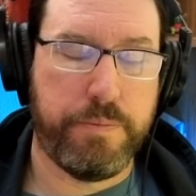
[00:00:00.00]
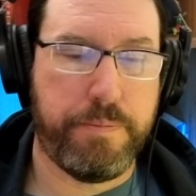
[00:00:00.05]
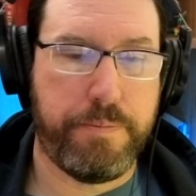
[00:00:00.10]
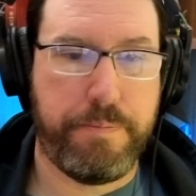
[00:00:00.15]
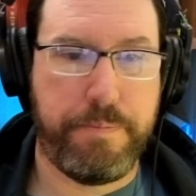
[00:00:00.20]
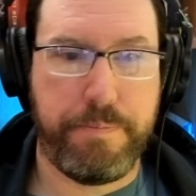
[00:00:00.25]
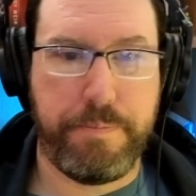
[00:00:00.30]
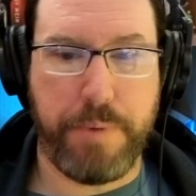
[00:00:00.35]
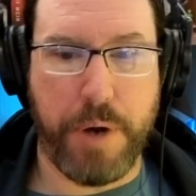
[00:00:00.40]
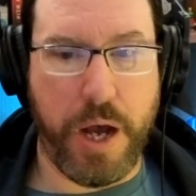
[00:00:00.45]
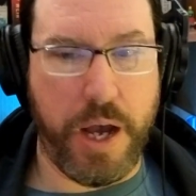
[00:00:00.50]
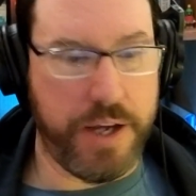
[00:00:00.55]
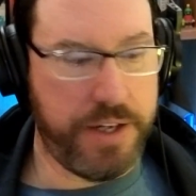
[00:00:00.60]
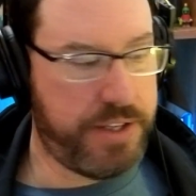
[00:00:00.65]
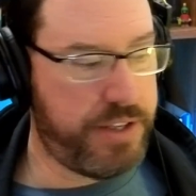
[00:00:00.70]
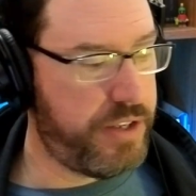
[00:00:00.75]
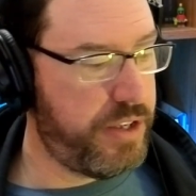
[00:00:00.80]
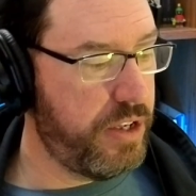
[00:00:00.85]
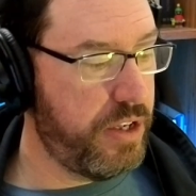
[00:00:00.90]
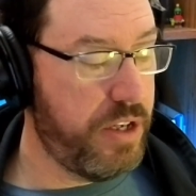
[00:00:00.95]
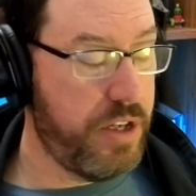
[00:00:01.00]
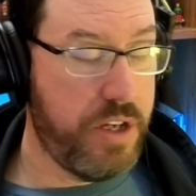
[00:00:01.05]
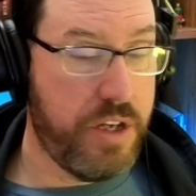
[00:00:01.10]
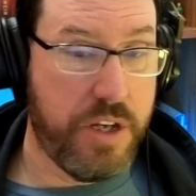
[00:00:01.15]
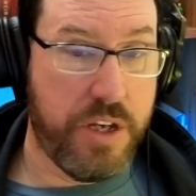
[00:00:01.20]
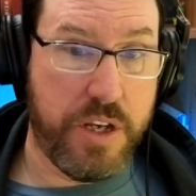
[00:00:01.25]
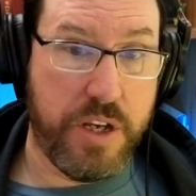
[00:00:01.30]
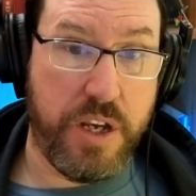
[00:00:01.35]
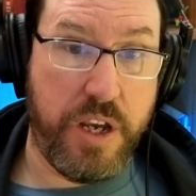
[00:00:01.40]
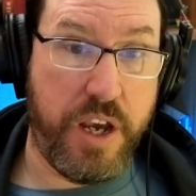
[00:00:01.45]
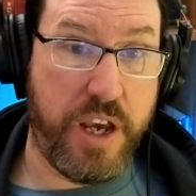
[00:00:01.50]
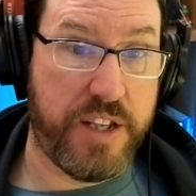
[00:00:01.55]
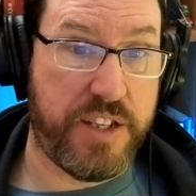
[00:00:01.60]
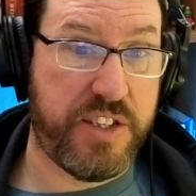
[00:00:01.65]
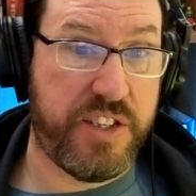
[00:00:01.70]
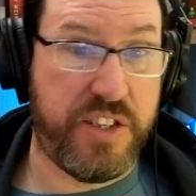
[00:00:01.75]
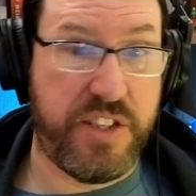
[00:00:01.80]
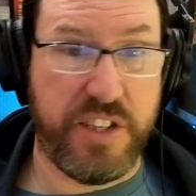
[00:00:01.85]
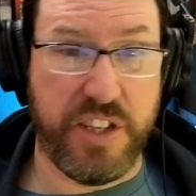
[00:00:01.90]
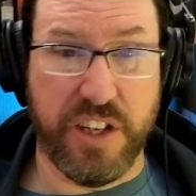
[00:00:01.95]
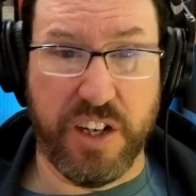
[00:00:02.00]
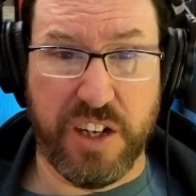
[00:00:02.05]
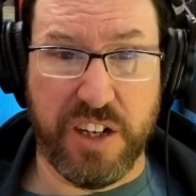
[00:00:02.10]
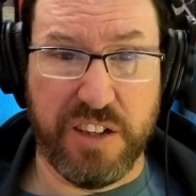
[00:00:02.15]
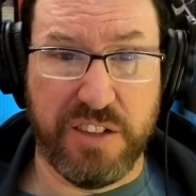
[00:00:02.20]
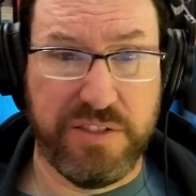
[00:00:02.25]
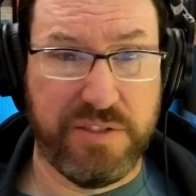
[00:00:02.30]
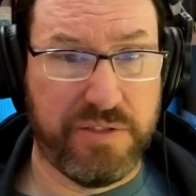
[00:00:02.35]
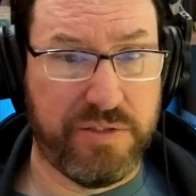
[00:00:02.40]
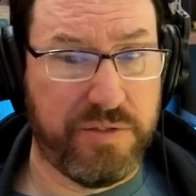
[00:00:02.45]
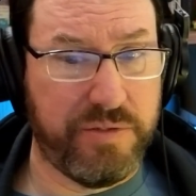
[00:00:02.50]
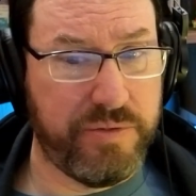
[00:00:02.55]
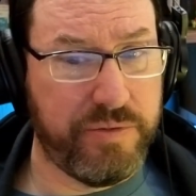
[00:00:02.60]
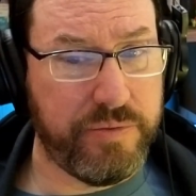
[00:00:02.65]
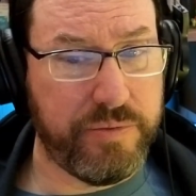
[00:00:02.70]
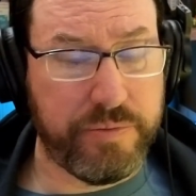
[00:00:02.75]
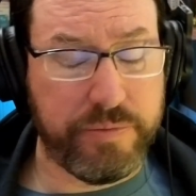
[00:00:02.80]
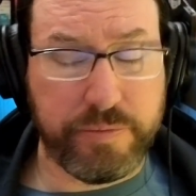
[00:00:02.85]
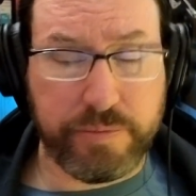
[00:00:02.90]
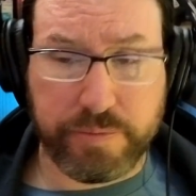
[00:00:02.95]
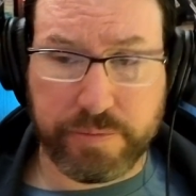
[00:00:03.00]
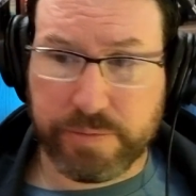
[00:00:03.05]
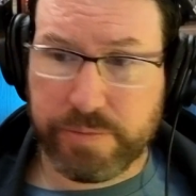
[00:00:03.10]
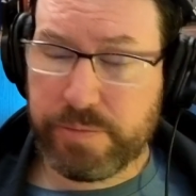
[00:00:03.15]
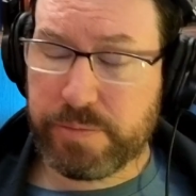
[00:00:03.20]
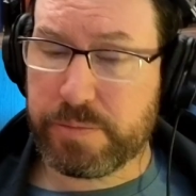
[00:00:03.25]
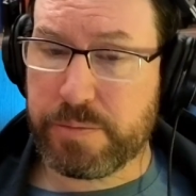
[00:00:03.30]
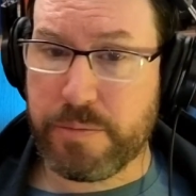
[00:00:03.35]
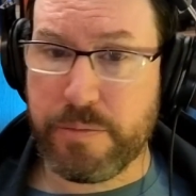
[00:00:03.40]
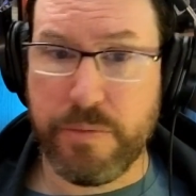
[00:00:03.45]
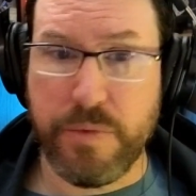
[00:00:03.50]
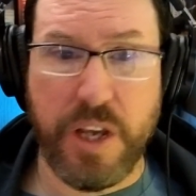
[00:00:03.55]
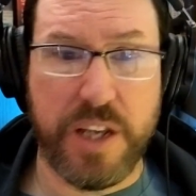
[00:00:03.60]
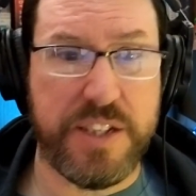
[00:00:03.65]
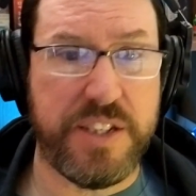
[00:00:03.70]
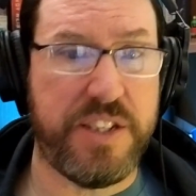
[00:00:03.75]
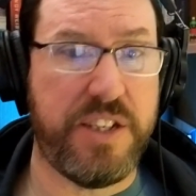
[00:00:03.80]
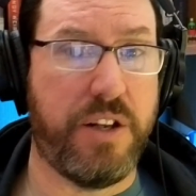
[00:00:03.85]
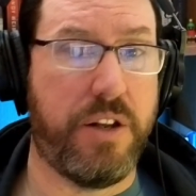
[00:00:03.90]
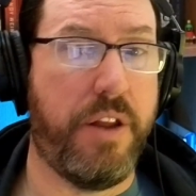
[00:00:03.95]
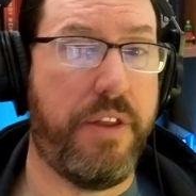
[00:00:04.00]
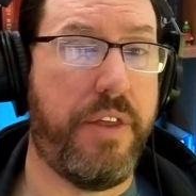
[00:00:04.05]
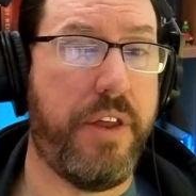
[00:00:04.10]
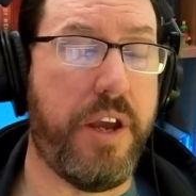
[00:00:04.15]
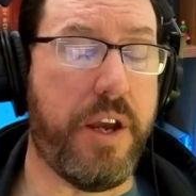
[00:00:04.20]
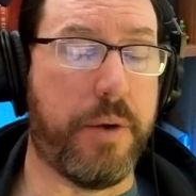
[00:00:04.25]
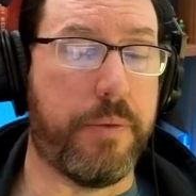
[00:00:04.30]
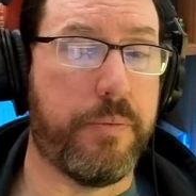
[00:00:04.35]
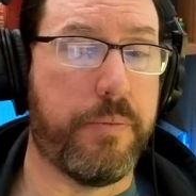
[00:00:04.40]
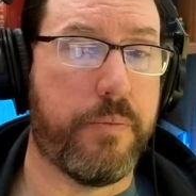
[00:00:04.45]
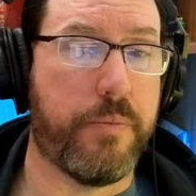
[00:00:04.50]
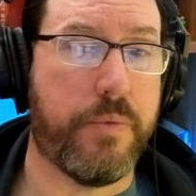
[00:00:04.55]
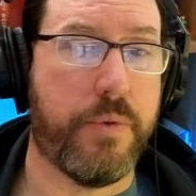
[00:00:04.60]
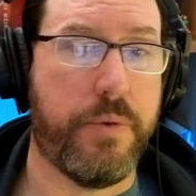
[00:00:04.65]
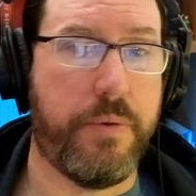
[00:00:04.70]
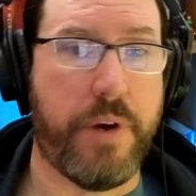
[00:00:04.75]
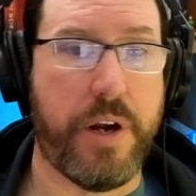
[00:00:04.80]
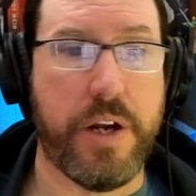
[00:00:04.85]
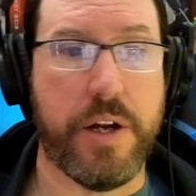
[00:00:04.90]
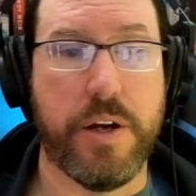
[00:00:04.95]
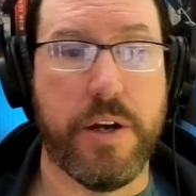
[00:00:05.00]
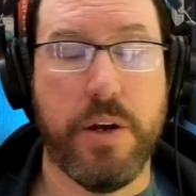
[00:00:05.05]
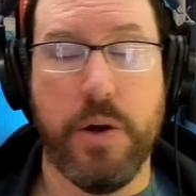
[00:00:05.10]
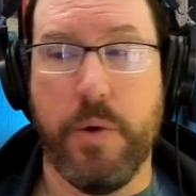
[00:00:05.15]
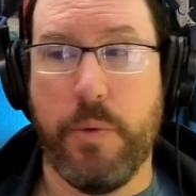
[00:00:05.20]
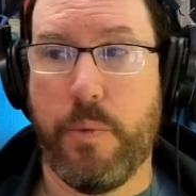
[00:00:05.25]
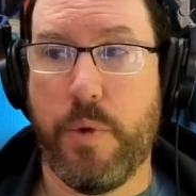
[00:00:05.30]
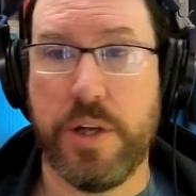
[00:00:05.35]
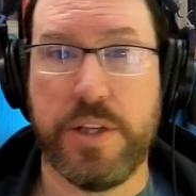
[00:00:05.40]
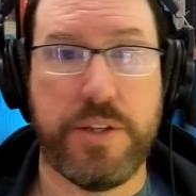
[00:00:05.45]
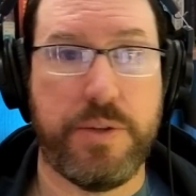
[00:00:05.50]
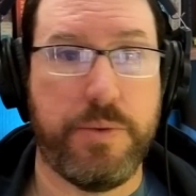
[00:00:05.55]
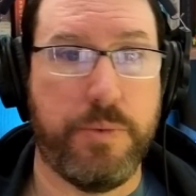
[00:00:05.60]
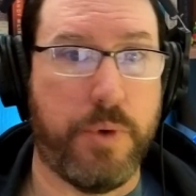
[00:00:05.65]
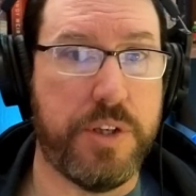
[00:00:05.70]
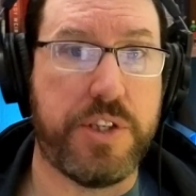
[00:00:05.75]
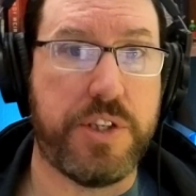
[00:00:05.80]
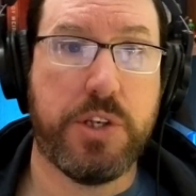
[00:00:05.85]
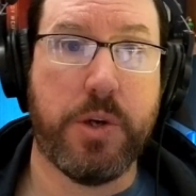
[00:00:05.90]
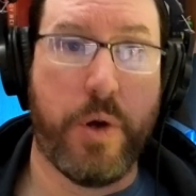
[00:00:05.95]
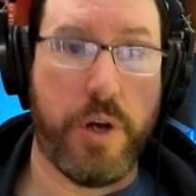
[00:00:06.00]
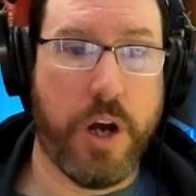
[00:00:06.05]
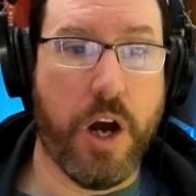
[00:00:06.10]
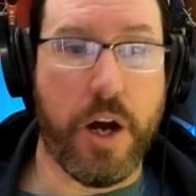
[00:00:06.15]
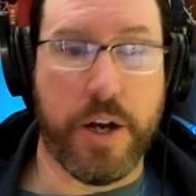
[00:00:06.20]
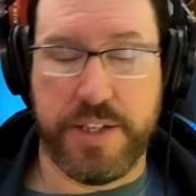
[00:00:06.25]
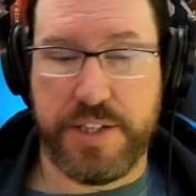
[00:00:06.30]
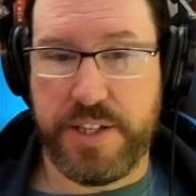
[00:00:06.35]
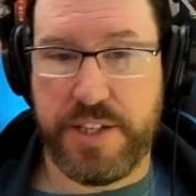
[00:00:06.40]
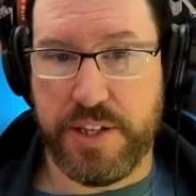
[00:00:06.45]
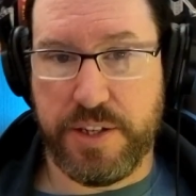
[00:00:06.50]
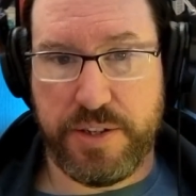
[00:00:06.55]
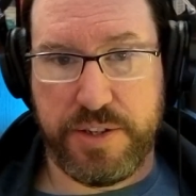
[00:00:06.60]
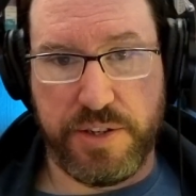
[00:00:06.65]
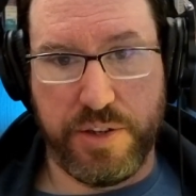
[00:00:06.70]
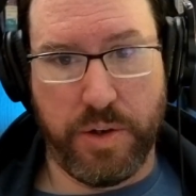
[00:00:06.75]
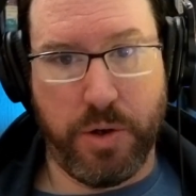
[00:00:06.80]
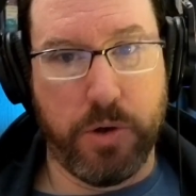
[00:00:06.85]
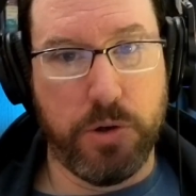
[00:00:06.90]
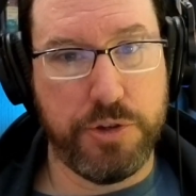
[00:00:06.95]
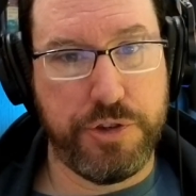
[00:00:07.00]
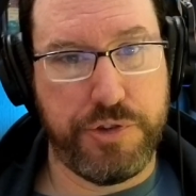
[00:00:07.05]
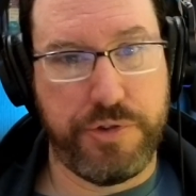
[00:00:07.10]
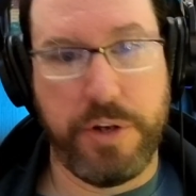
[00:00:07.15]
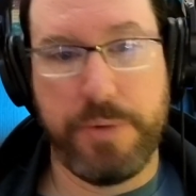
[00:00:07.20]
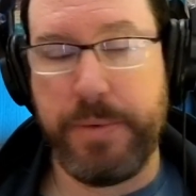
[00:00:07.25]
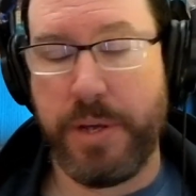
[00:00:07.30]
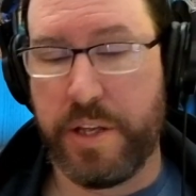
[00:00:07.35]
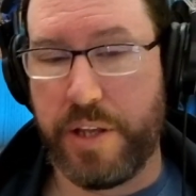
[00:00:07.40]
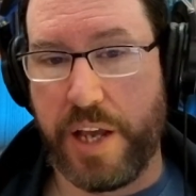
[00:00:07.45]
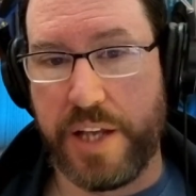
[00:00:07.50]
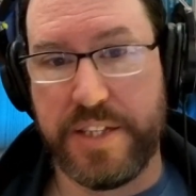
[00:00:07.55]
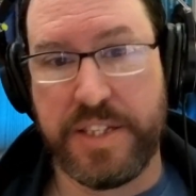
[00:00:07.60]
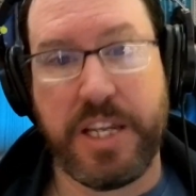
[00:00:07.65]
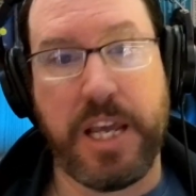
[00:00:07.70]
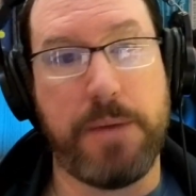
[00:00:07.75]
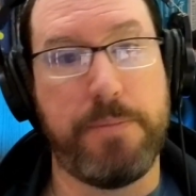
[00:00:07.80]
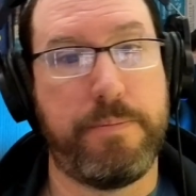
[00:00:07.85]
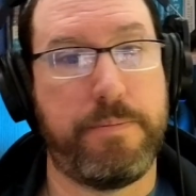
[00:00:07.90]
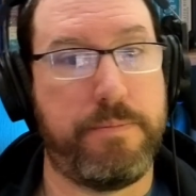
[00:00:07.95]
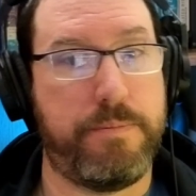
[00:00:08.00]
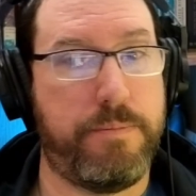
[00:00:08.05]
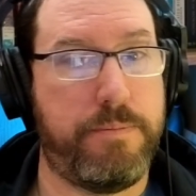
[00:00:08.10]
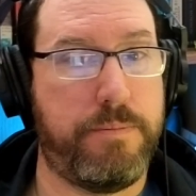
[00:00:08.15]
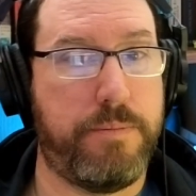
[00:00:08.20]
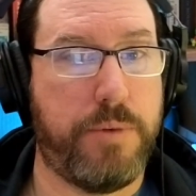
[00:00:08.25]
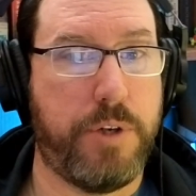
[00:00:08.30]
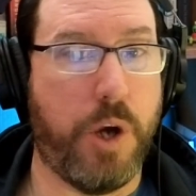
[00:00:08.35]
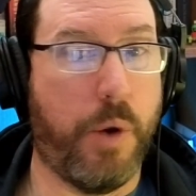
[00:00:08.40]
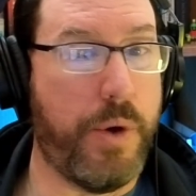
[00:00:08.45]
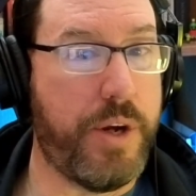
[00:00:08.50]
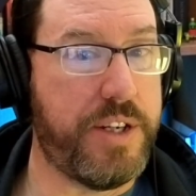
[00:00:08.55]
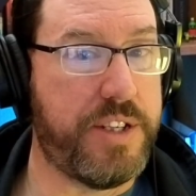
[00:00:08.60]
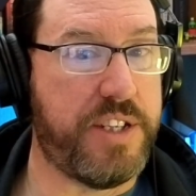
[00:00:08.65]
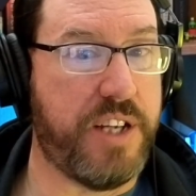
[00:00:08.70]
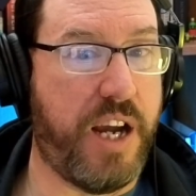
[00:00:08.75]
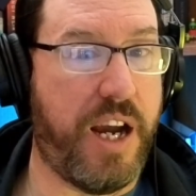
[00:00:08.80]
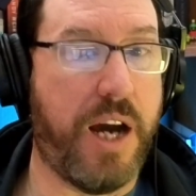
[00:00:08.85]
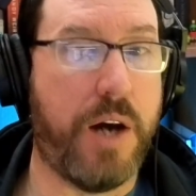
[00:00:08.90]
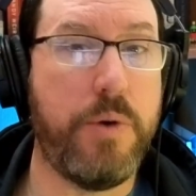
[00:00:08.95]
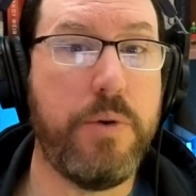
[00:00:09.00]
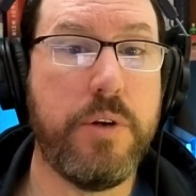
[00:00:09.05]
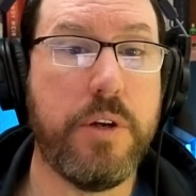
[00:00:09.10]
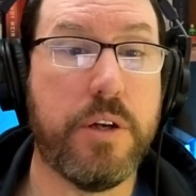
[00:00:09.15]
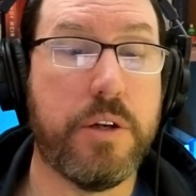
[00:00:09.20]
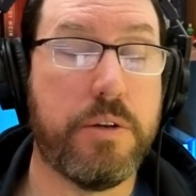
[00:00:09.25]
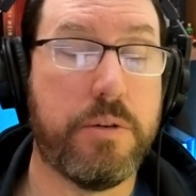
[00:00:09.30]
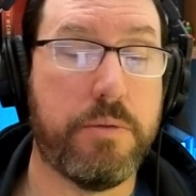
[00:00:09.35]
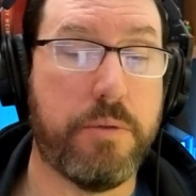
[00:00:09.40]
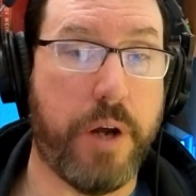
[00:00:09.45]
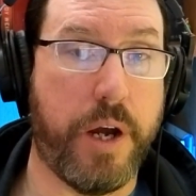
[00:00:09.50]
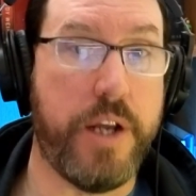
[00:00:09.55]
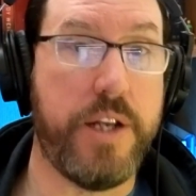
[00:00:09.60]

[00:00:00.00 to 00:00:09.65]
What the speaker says: But it's still a thing, right? What's going on? Is this whole streaming landscape going down, right?